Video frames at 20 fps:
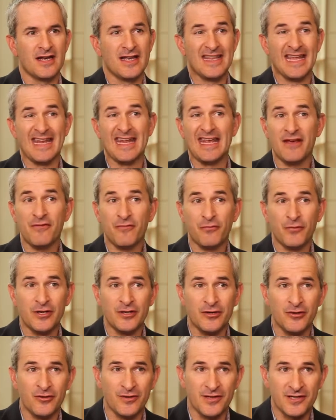That if we
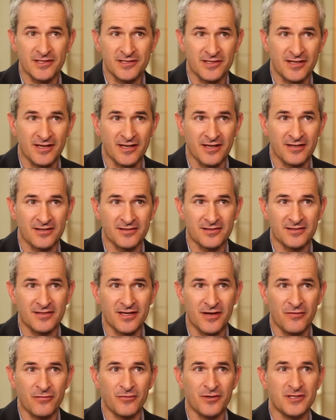do these things,
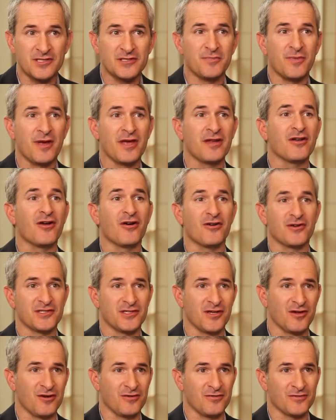if we spend
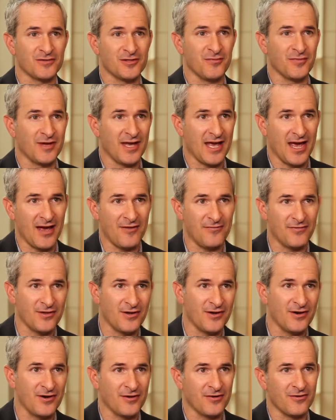ourselves on behalf of
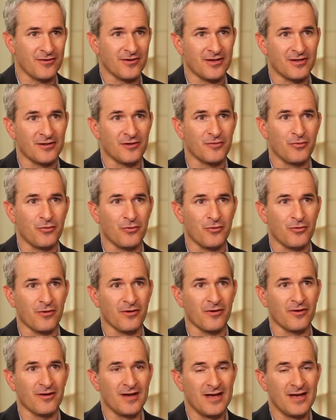the hungry and the poor,